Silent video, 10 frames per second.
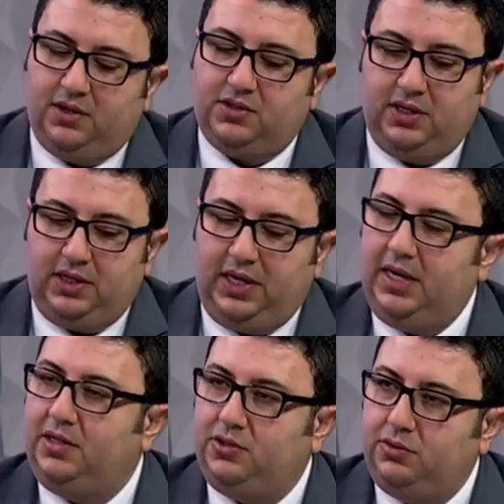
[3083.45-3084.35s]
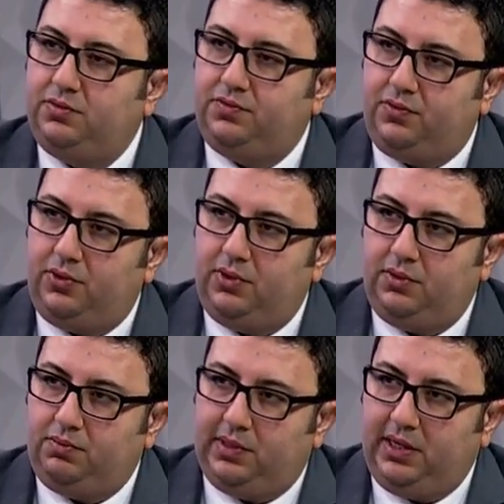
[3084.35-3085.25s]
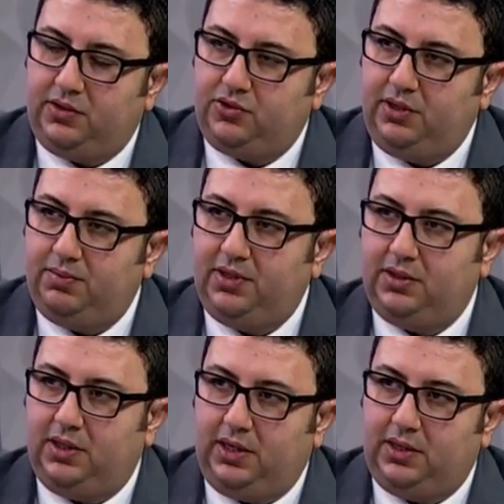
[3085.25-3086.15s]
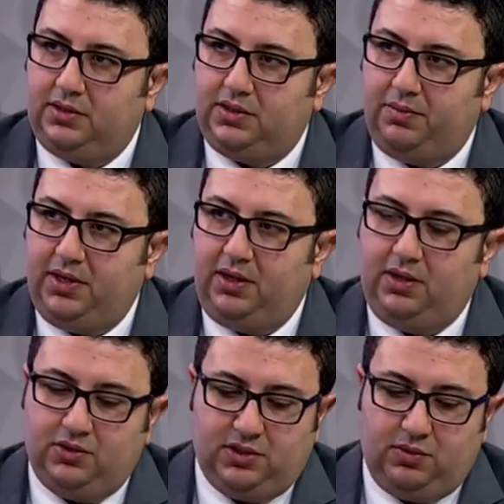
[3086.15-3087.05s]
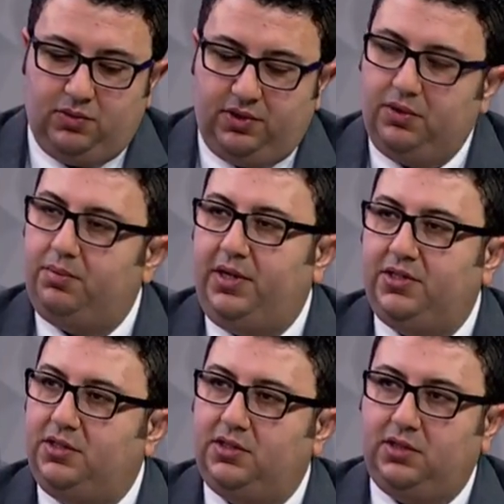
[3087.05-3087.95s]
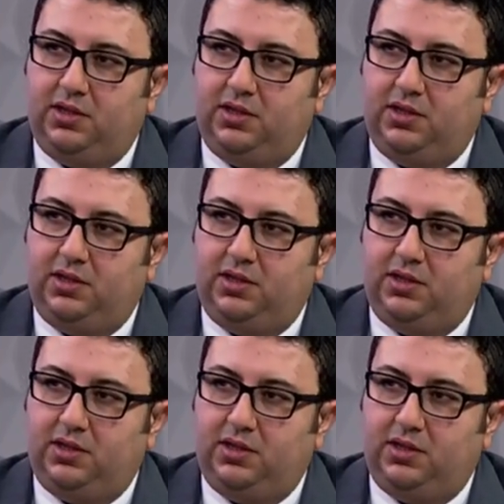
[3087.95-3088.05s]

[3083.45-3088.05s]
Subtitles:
else that you can do for, like, treatment, like something using with your patients?